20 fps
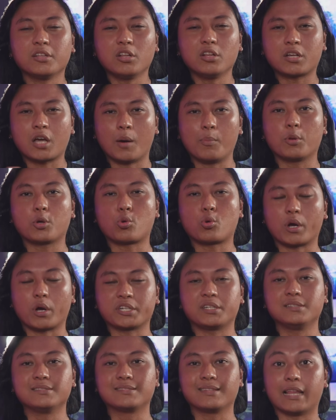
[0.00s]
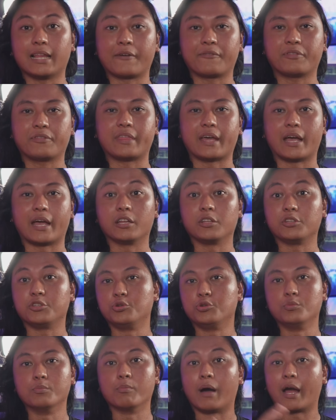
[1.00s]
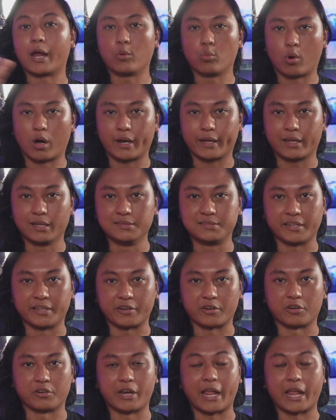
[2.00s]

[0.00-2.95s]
couple questions left that you might want to consider.